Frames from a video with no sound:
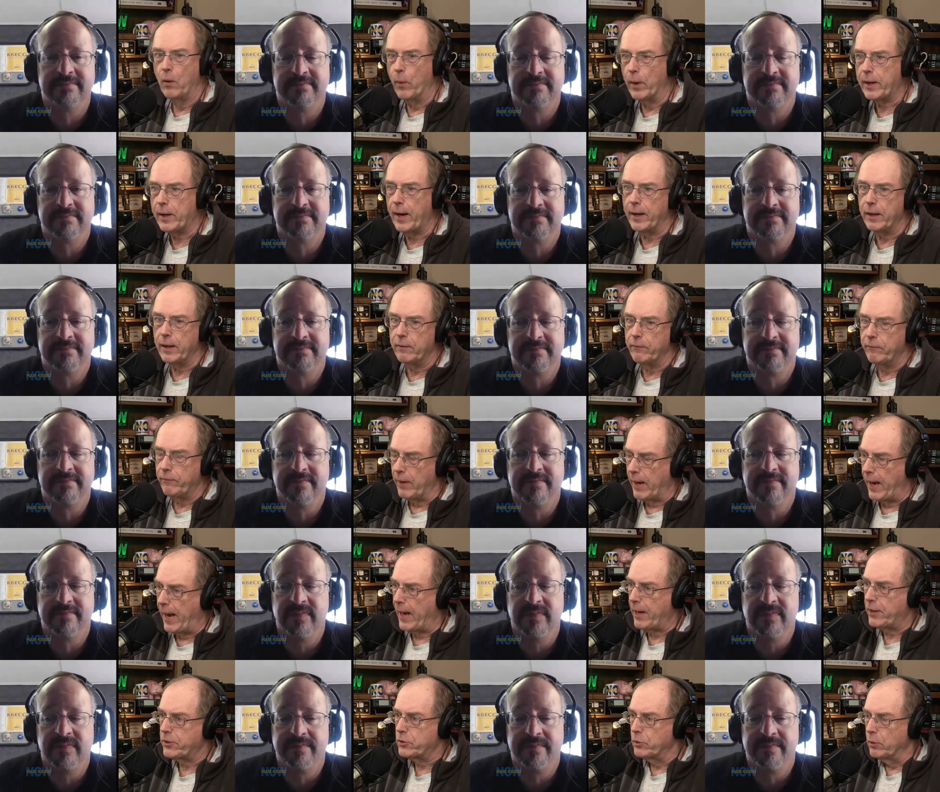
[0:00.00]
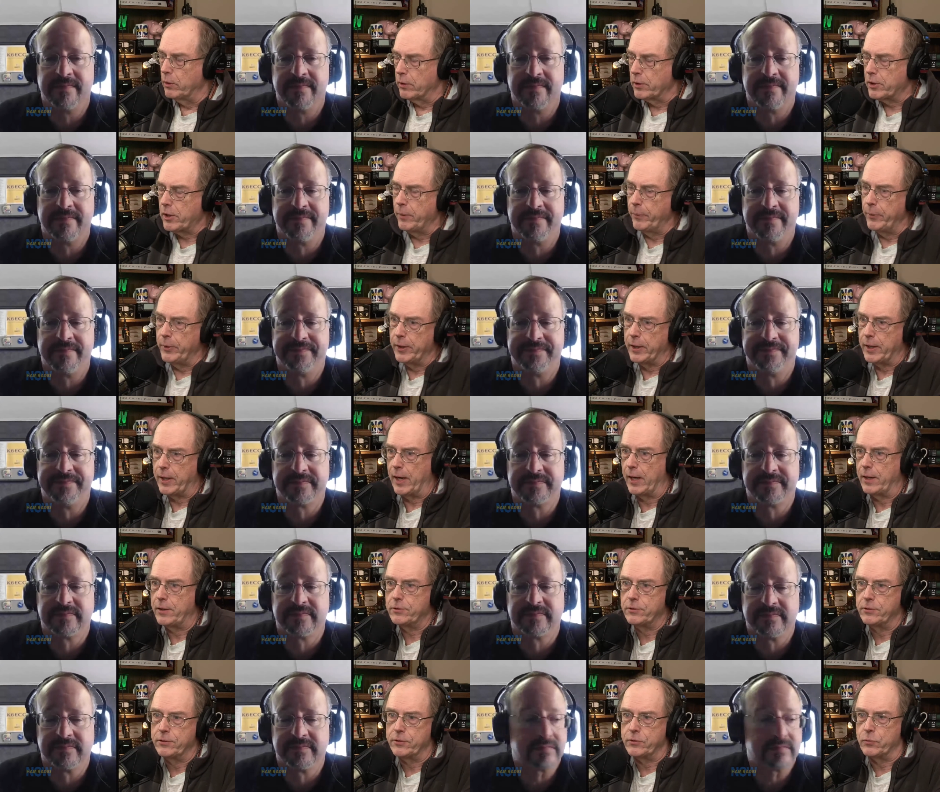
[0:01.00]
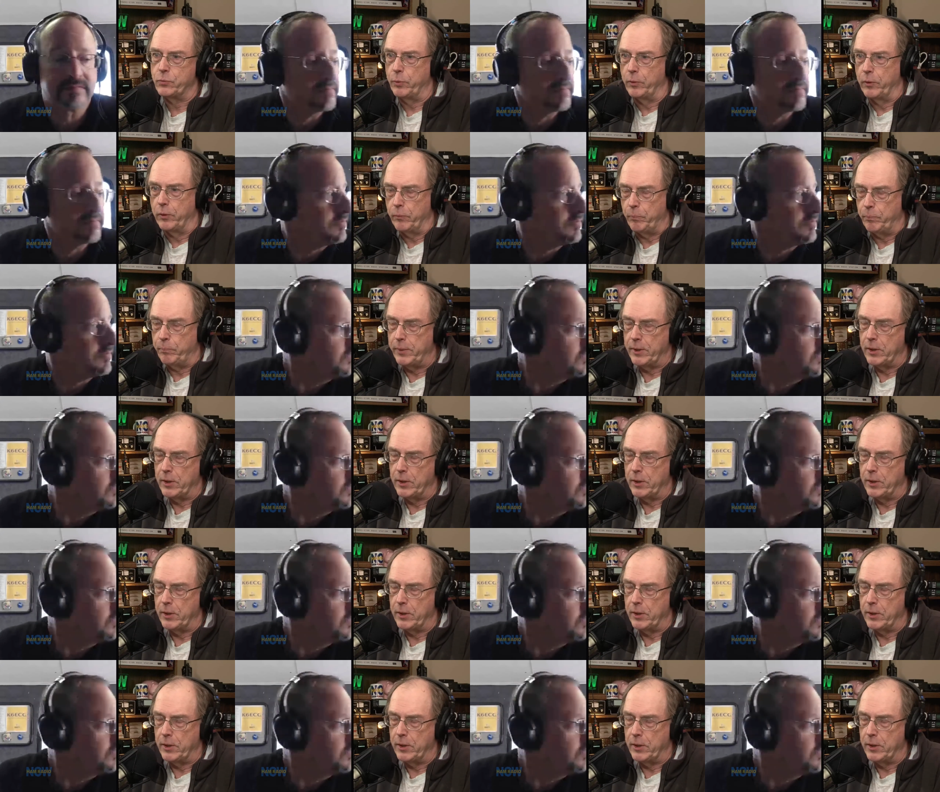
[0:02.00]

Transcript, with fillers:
Speaker 1: What kind of actual communications will